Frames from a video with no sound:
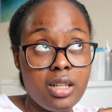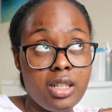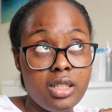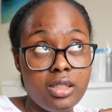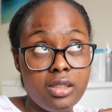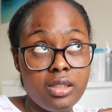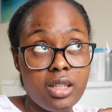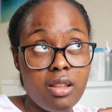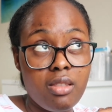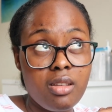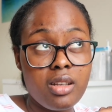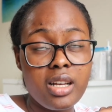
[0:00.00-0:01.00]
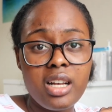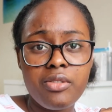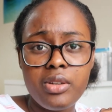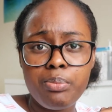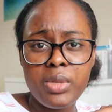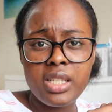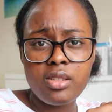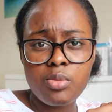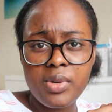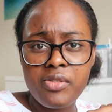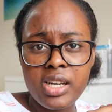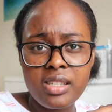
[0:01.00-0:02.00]
And I think I have a
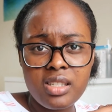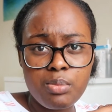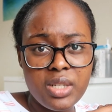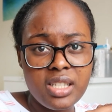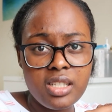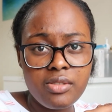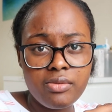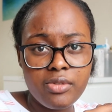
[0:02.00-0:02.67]
supervisor's meeting